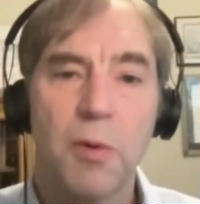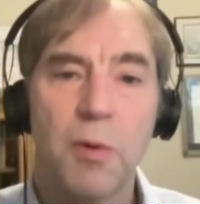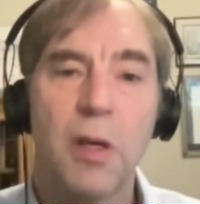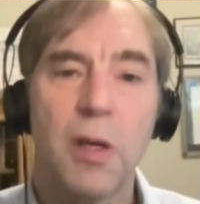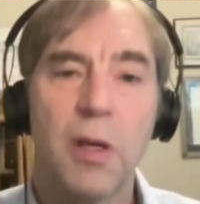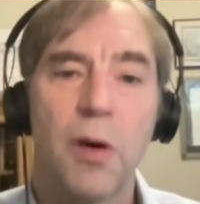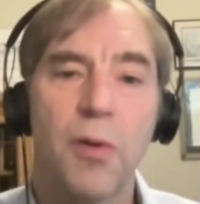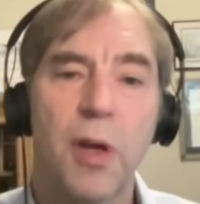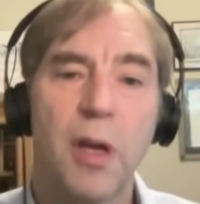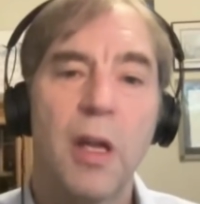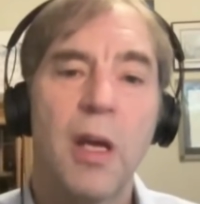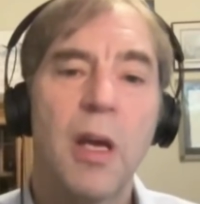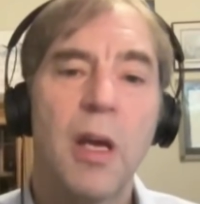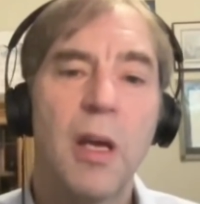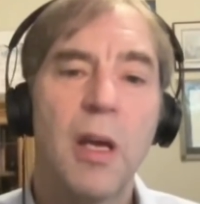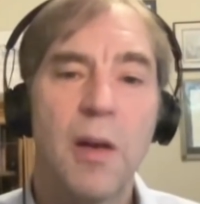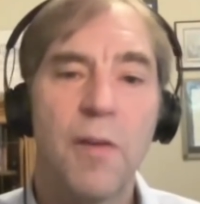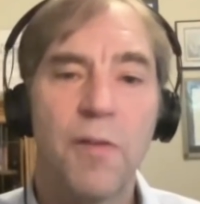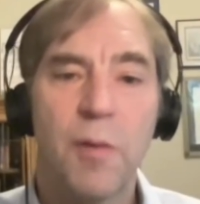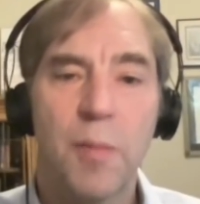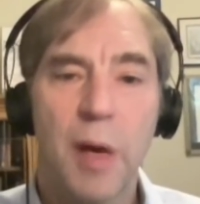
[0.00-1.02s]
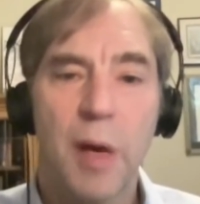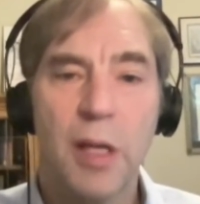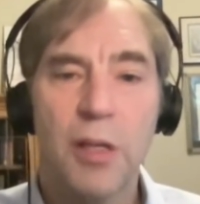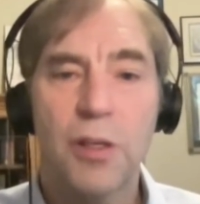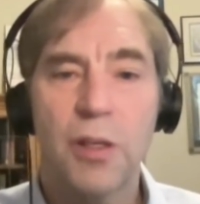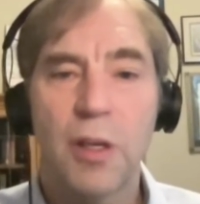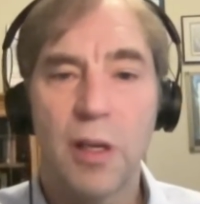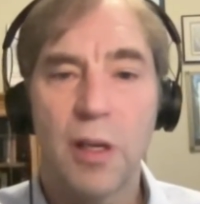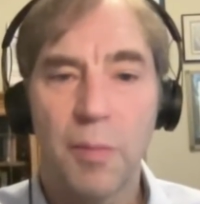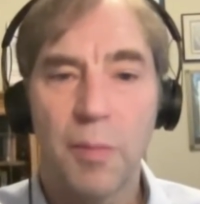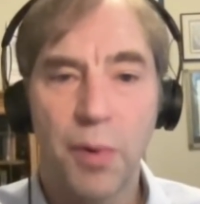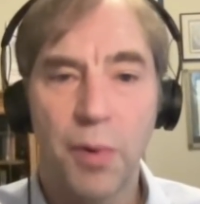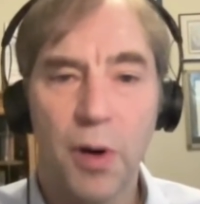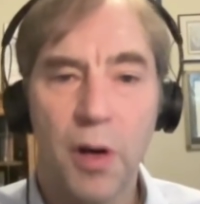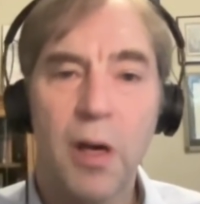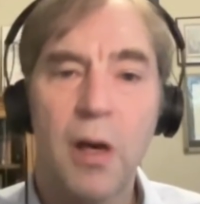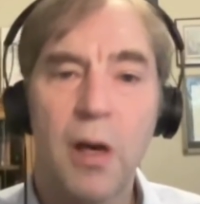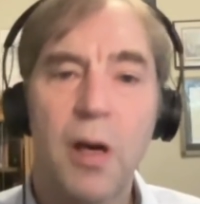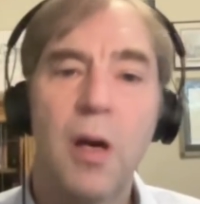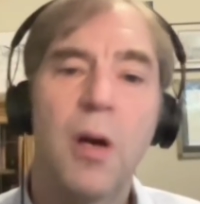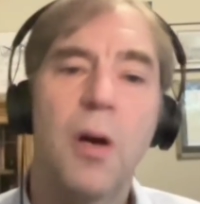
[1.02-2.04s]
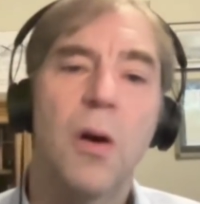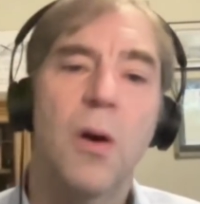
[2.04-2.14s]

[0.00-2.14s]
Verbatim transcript: We know that information in a book